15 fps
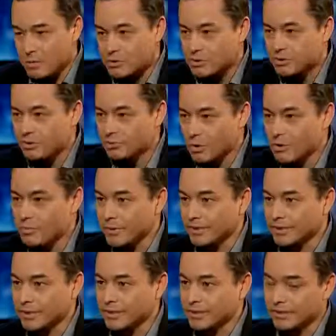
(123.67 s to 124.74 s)
emotional
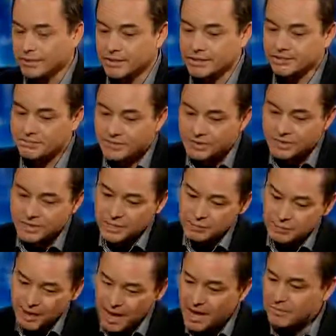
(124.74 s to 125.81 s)
moment, as it feels
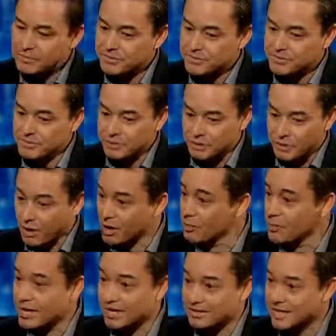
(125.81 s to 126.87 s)
like perhaps,
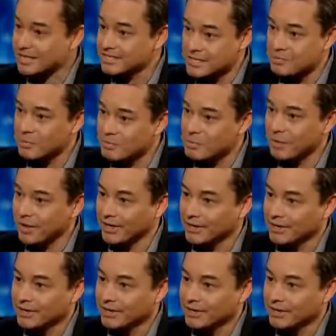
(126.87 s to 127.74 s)
are we at that tipping point?